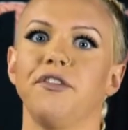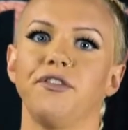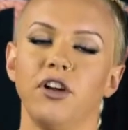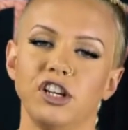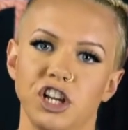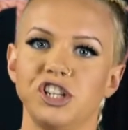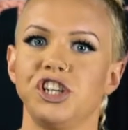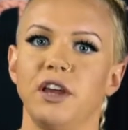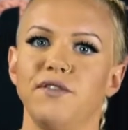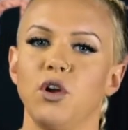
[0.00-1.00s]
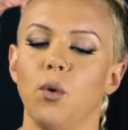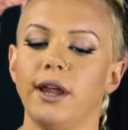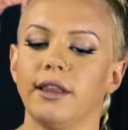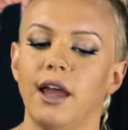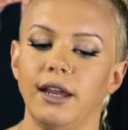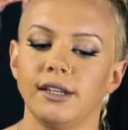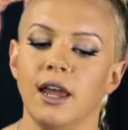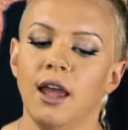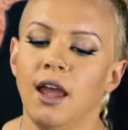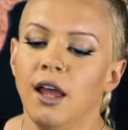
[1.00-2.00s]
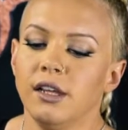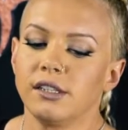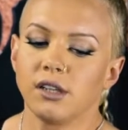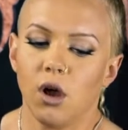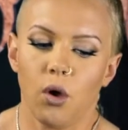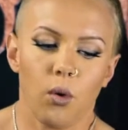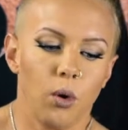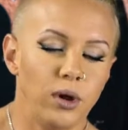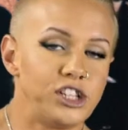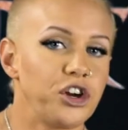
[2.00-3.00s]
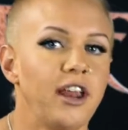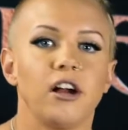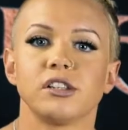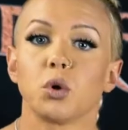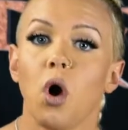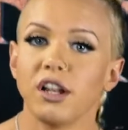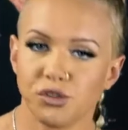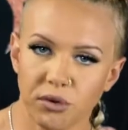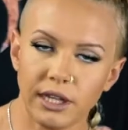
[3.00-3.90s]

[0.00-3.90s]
enough for a judge to give you a white light. So we train our squats